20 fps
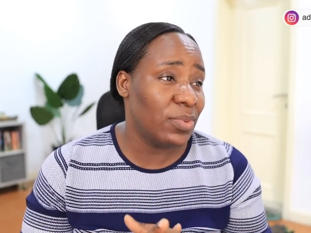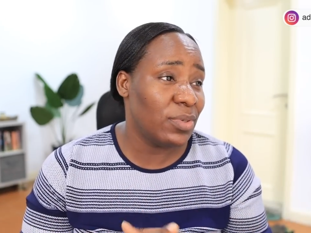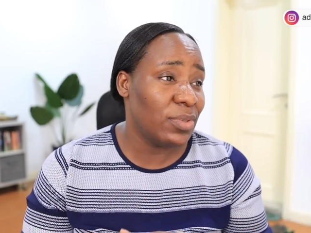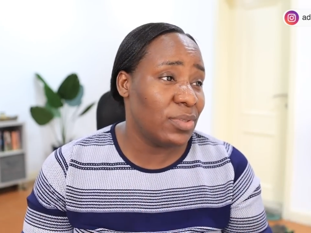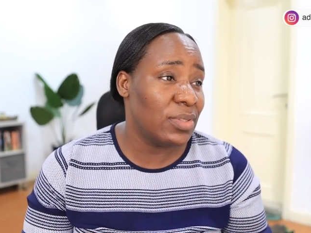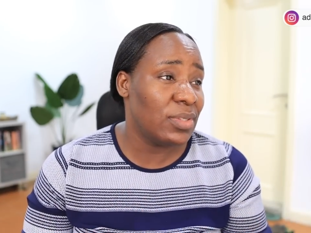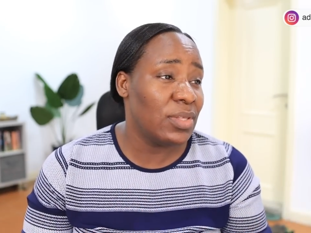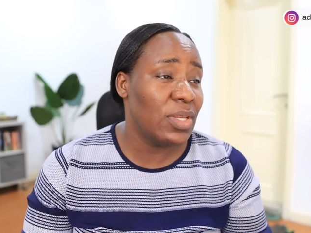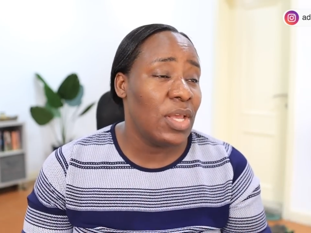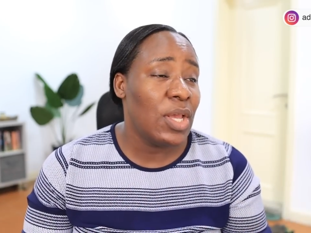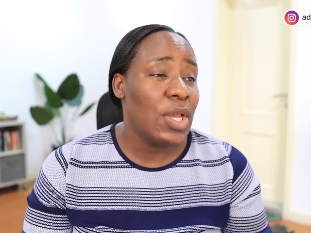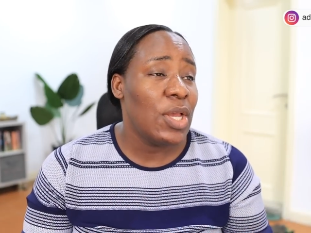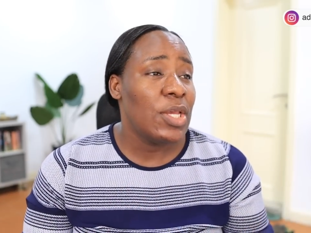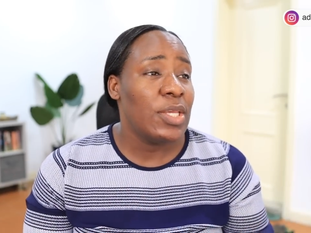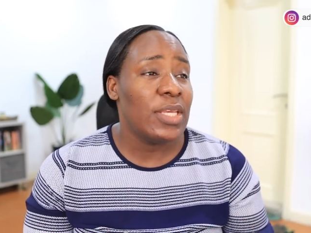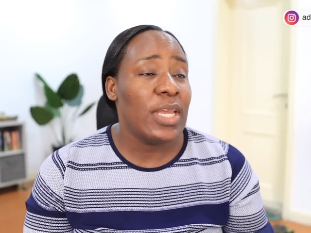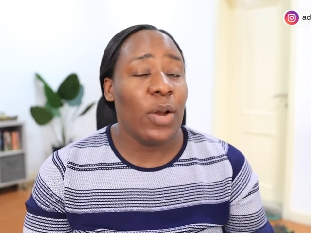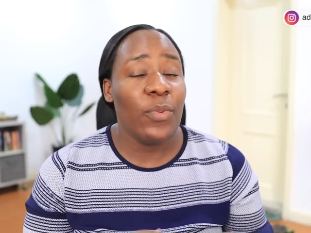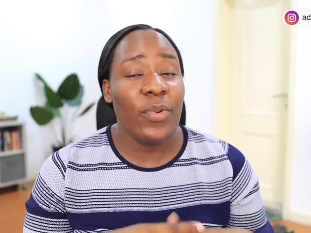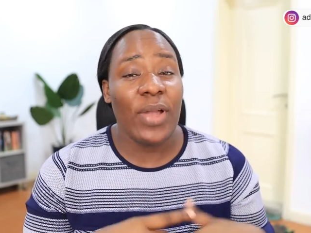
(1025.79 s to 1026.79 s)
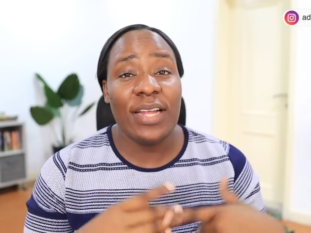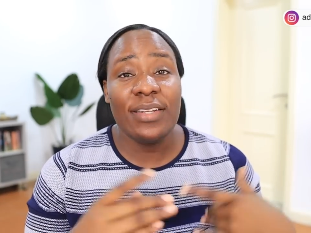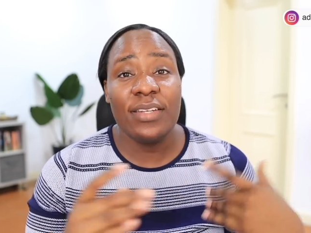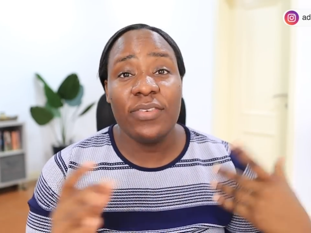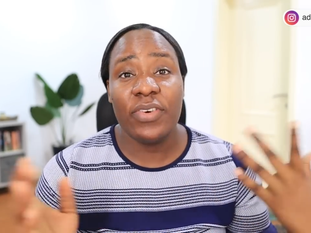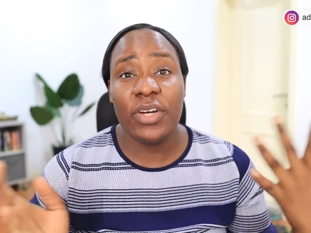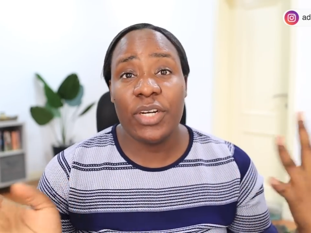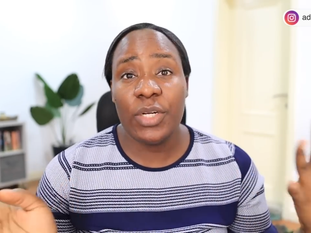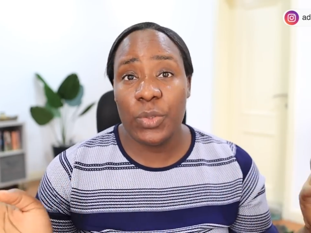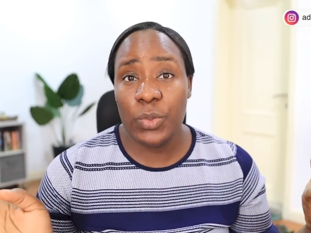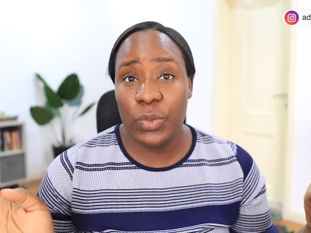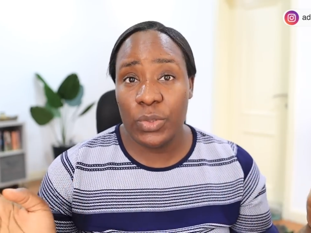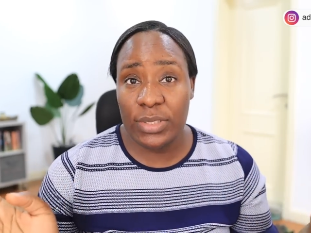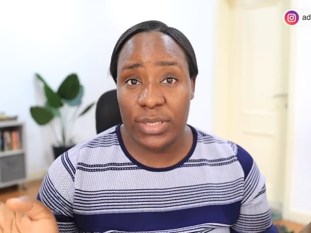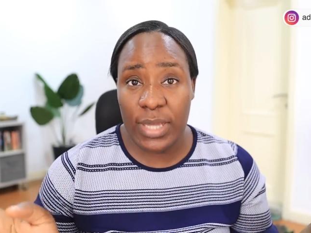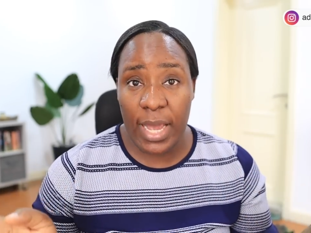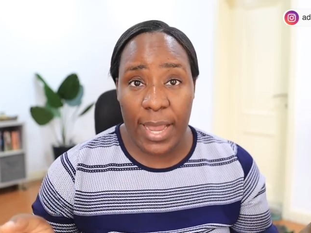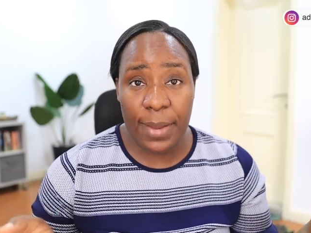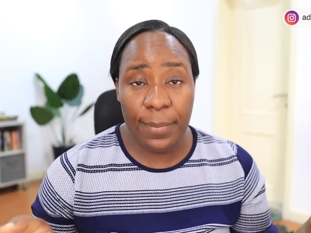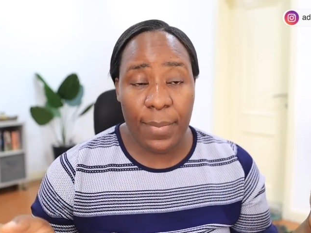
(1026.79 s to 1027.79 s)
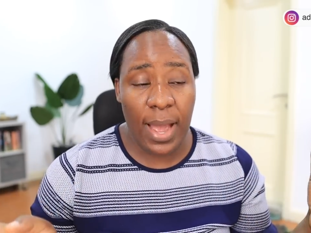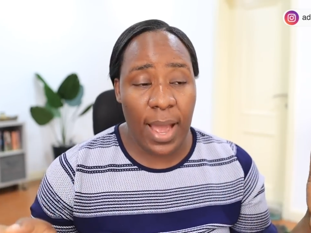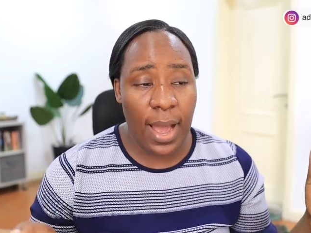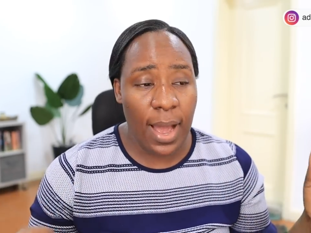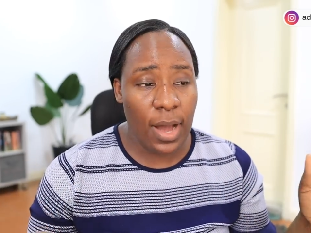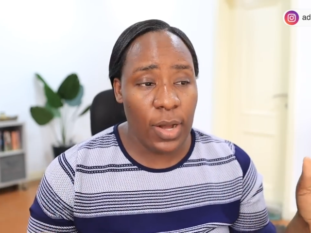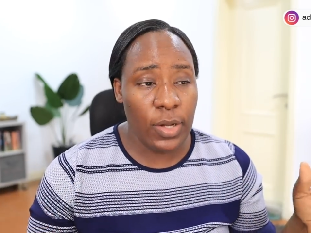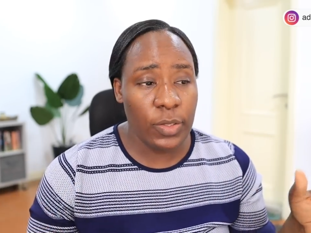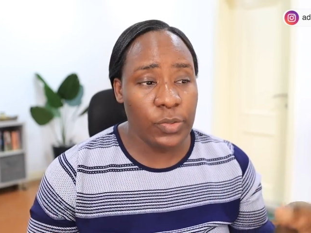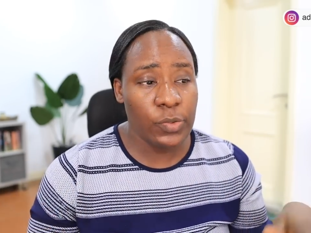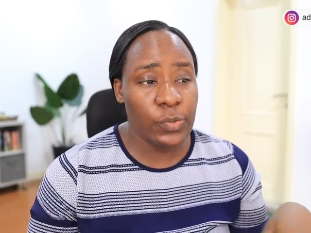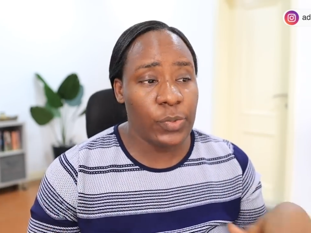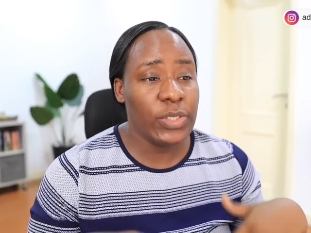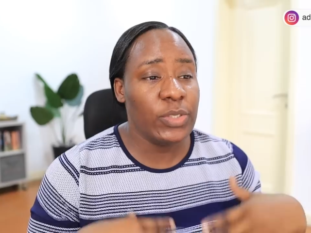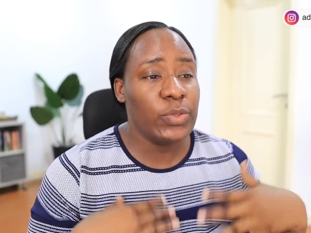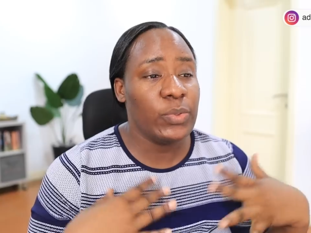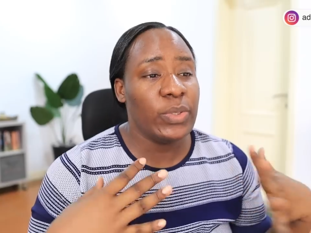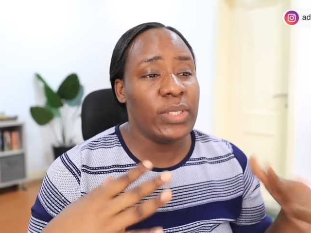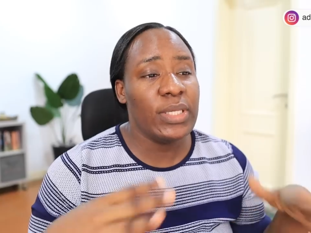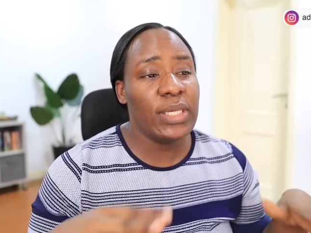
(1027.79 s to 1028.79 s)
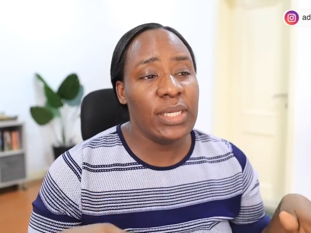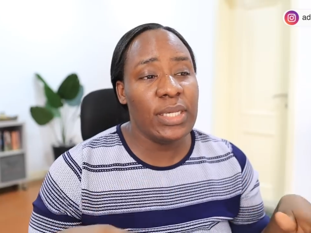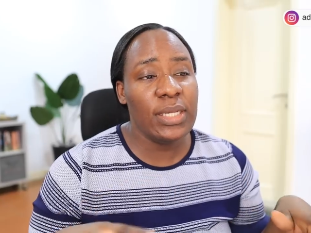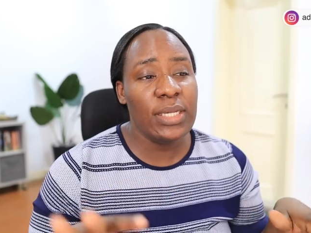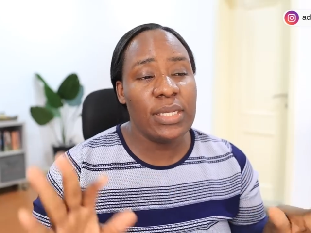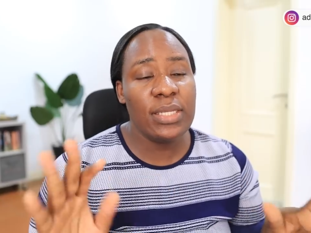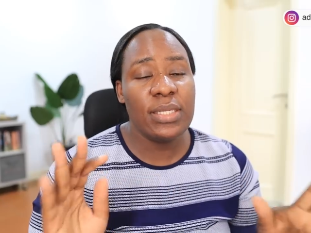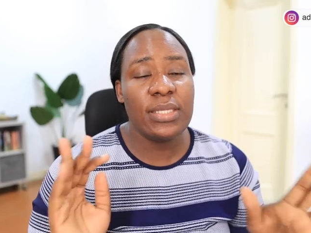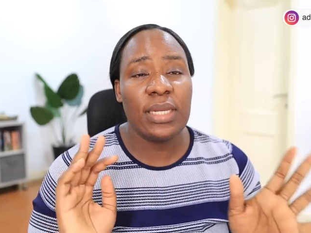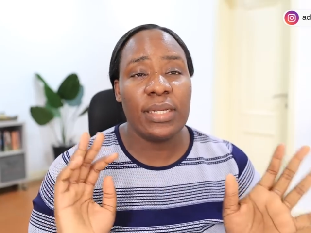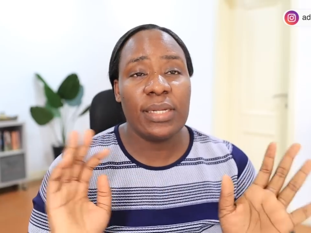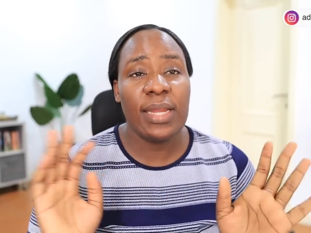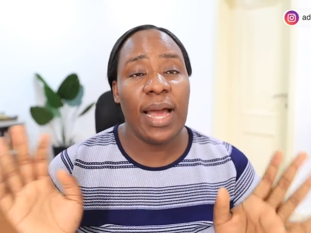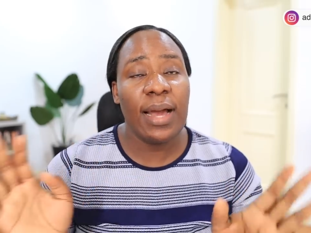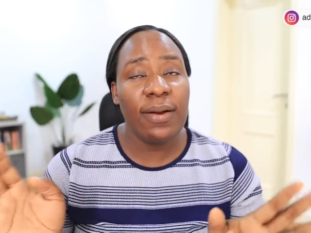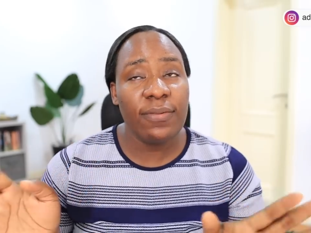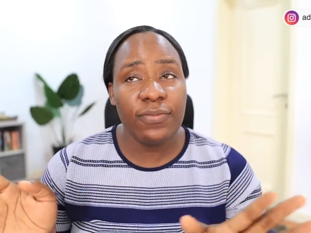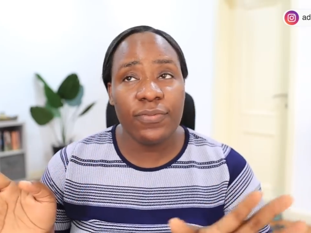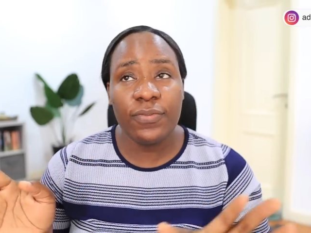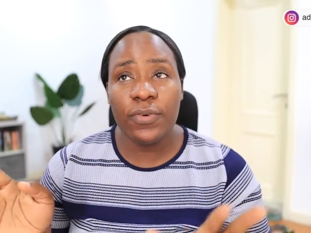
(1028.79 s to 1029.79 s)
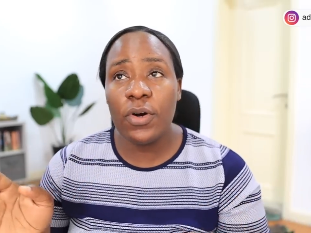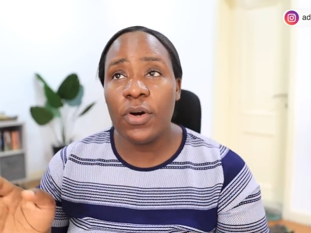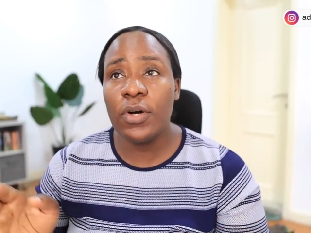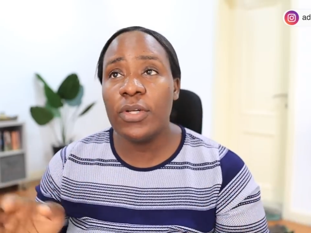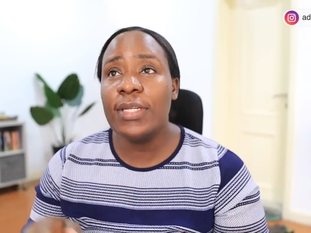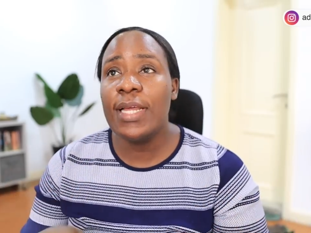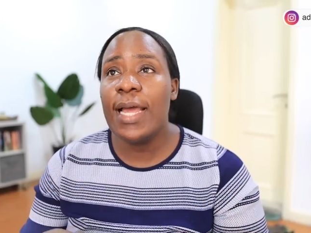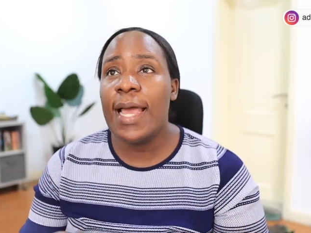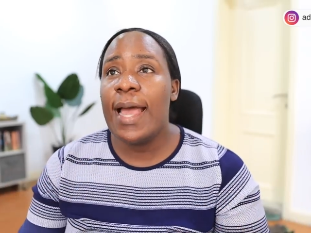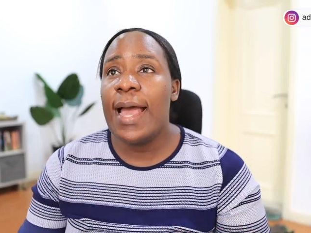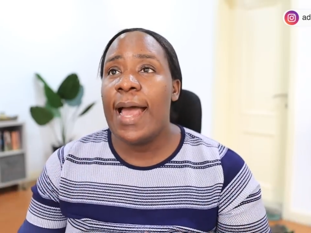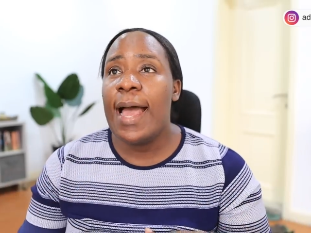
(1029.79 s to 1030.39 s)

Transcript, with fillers: But yeah, we had a very good time out. We went to eat and have fun.